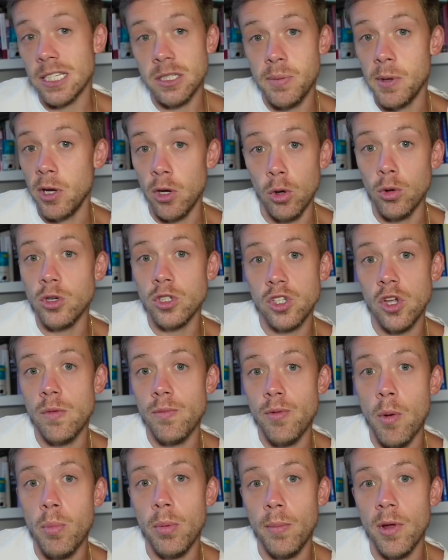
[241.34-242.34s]
to be a longer term
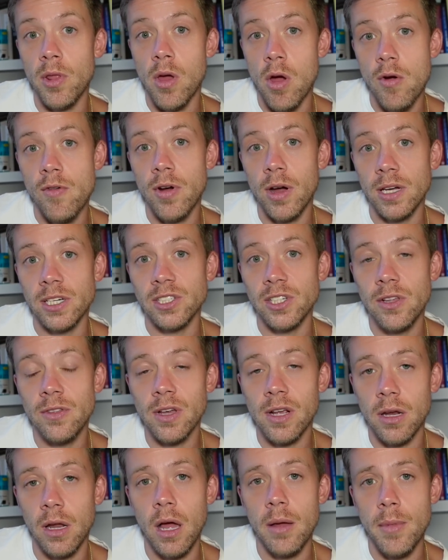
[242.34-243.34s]
problem on the horizon. The
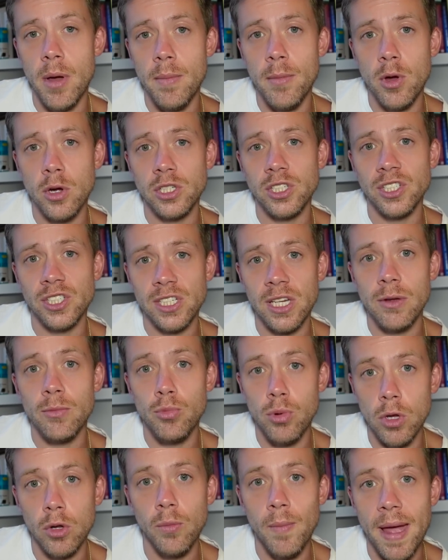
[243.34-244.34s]
climate emergency
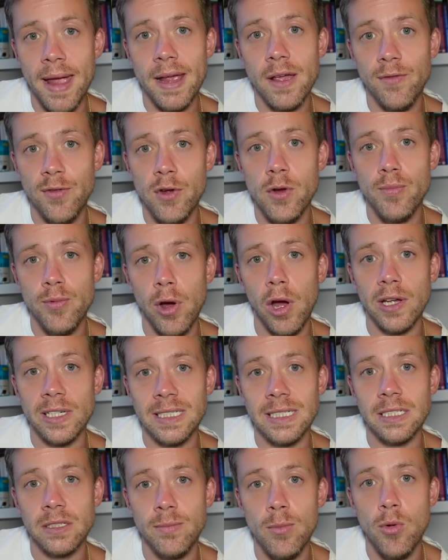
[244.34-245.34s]
will make food
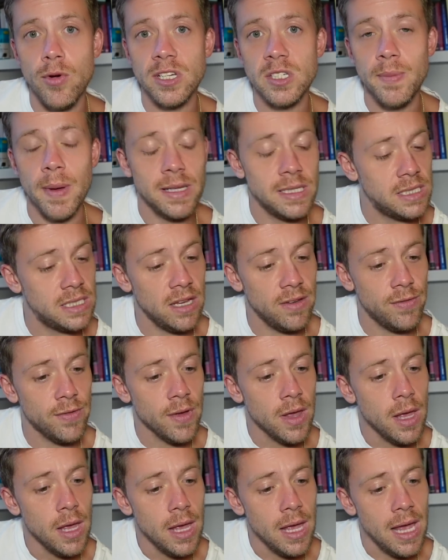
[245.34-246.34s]
prices more expensive
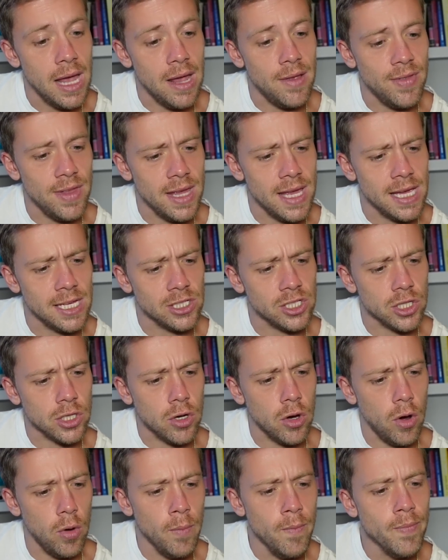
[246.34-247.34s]
in the years to
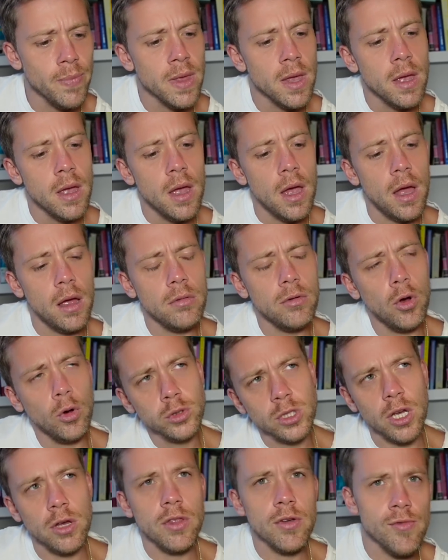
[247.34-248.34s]
come. Uh,
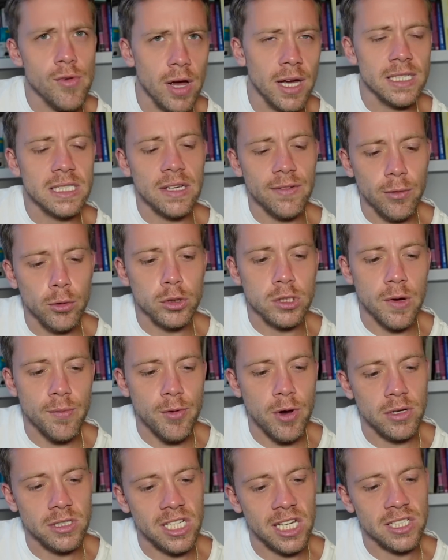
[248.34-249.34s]
also, the rise of ultra
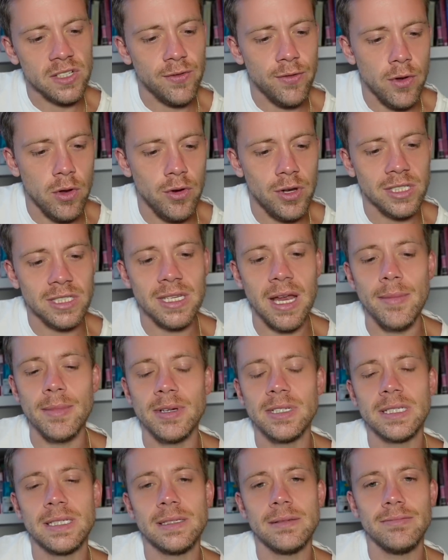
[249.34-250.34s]
processed food has
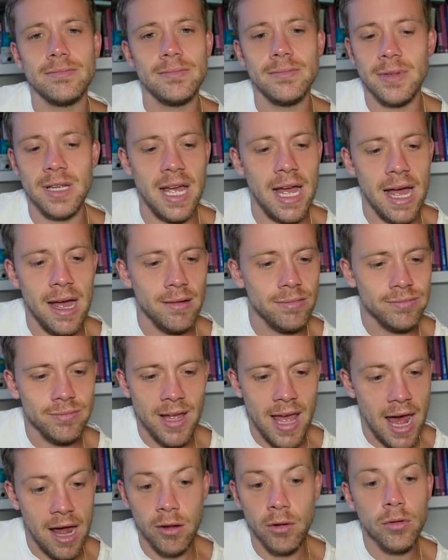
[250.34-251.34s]
damaged our
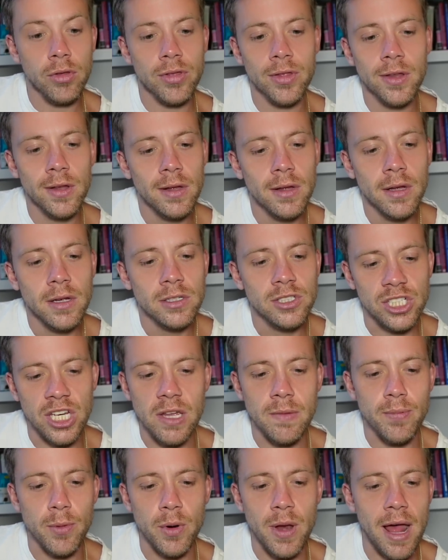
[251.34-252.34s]
health.
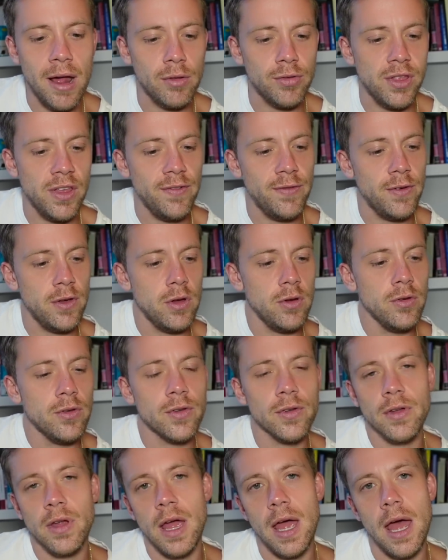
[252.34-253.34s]
Cheap, unhealthy food
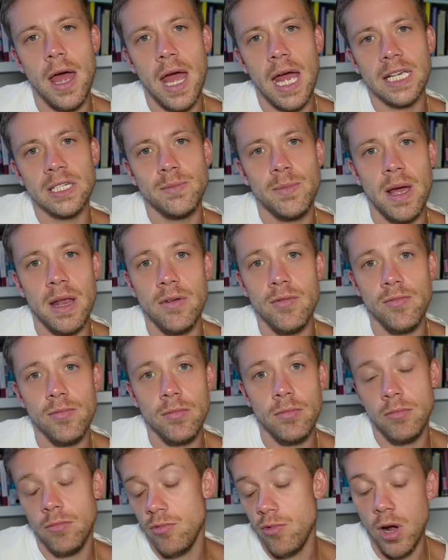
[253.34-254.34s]
uh, has meant
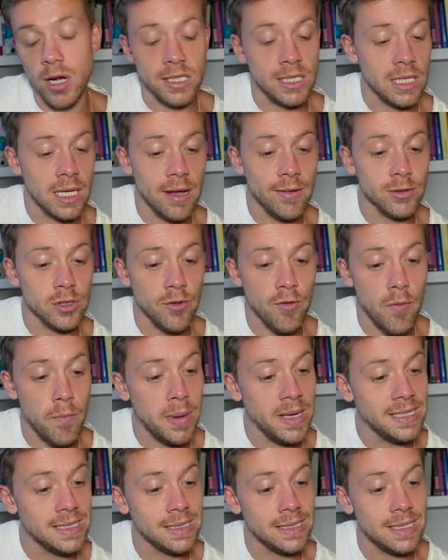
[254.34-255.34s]
rising levels of
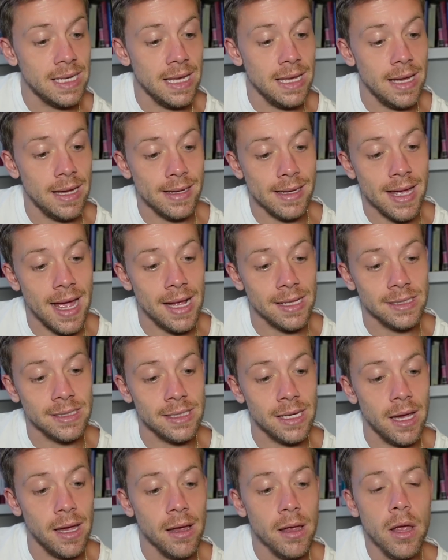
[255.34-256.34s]
obesity and
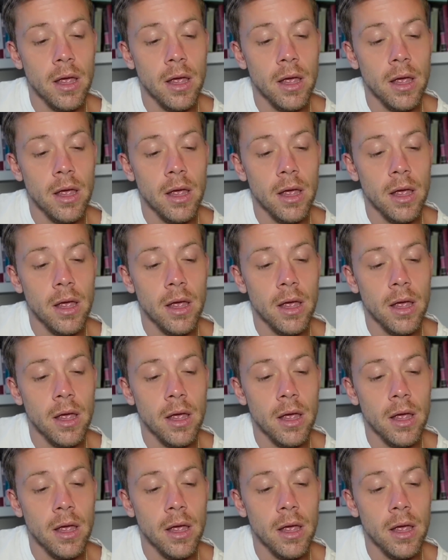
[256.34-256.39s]
cancer.